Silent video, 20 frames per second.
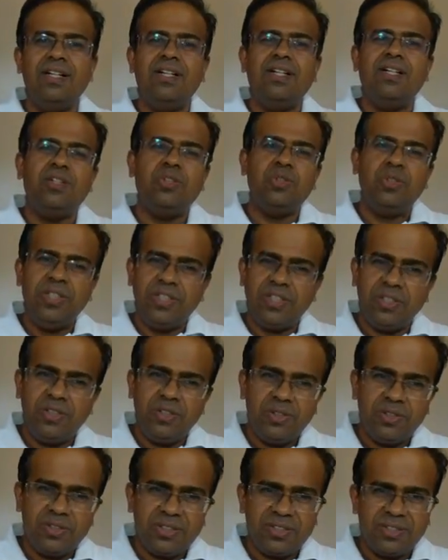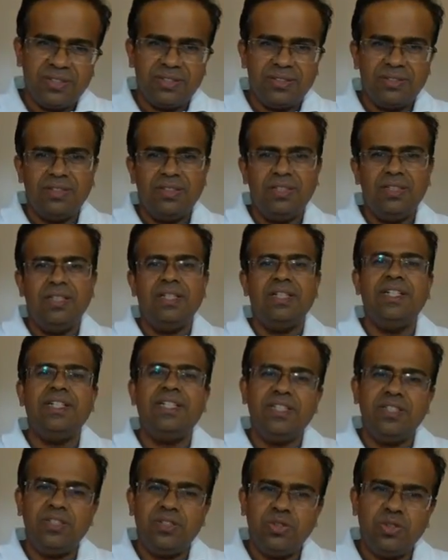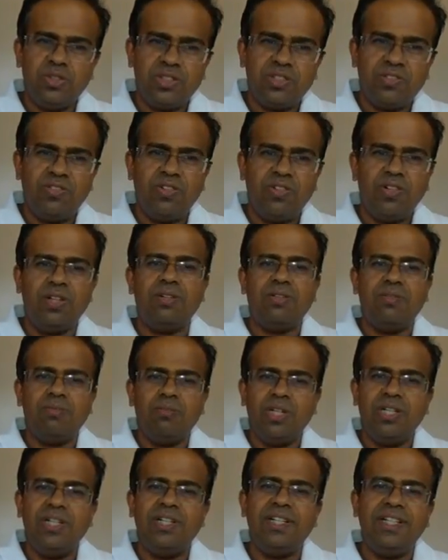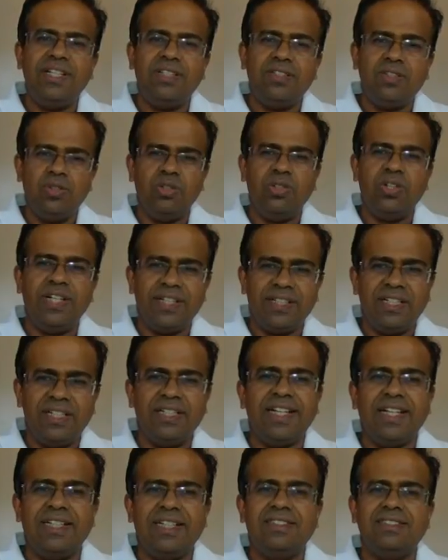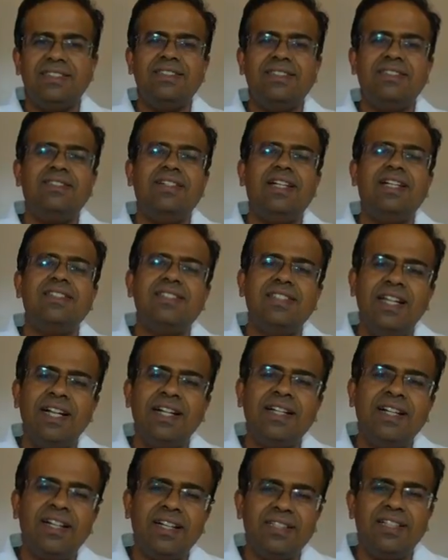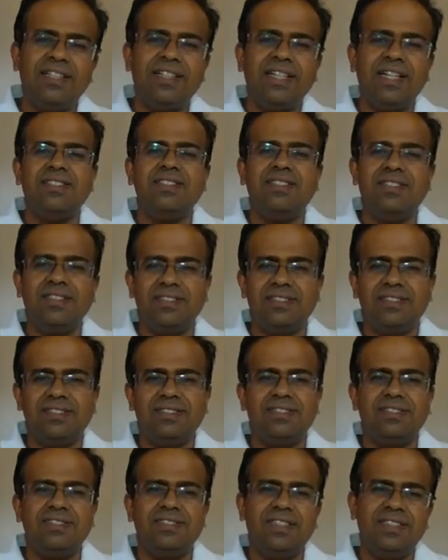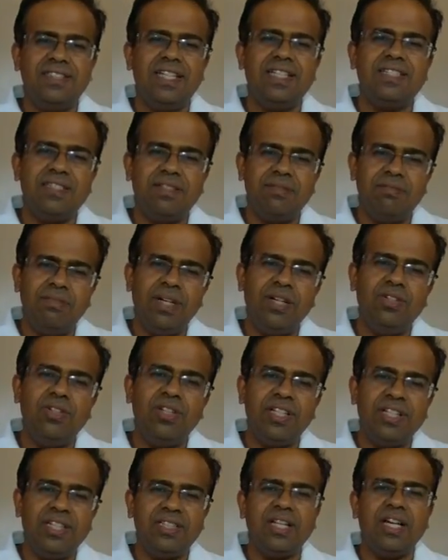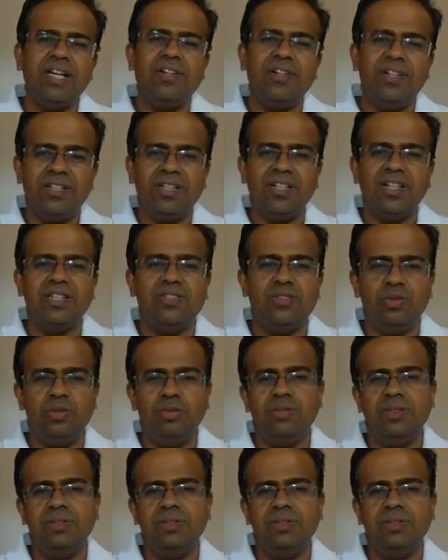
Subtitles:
To introduce, it is used for monitoring colorectal cancer and selected other cancers such as medullary thyroid carcinoma.